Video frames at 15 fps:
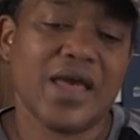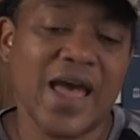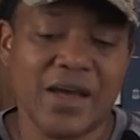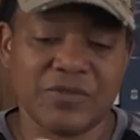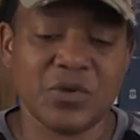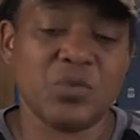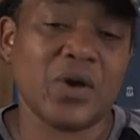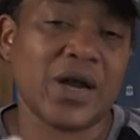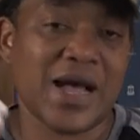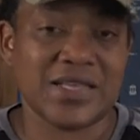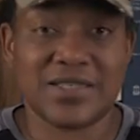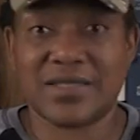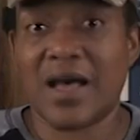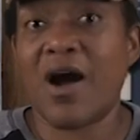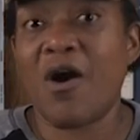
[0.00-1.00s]
After what I
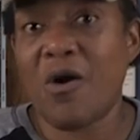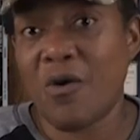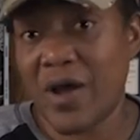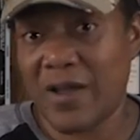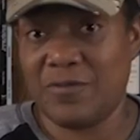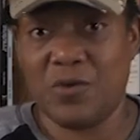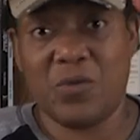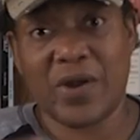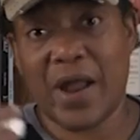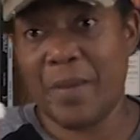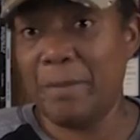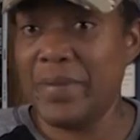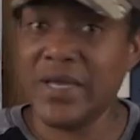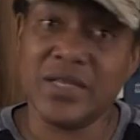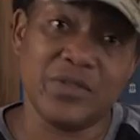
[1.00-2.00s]
saw, after what
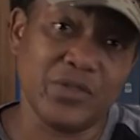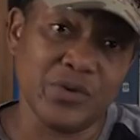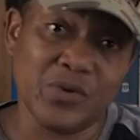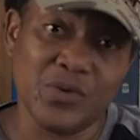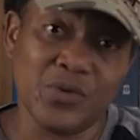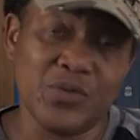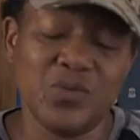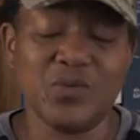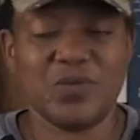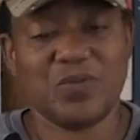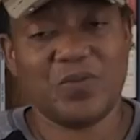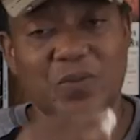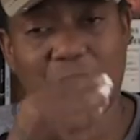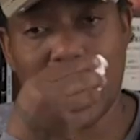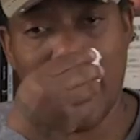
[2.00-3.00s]
I've been through,
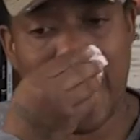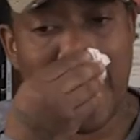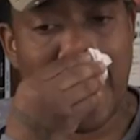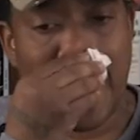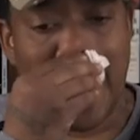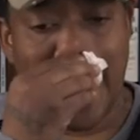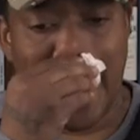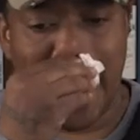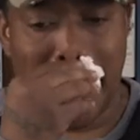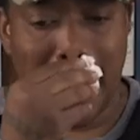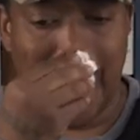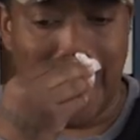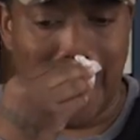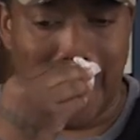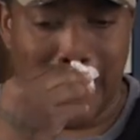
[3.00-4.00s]

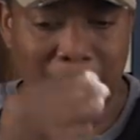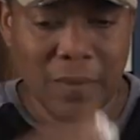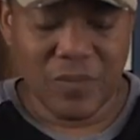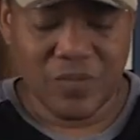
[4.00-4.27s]
the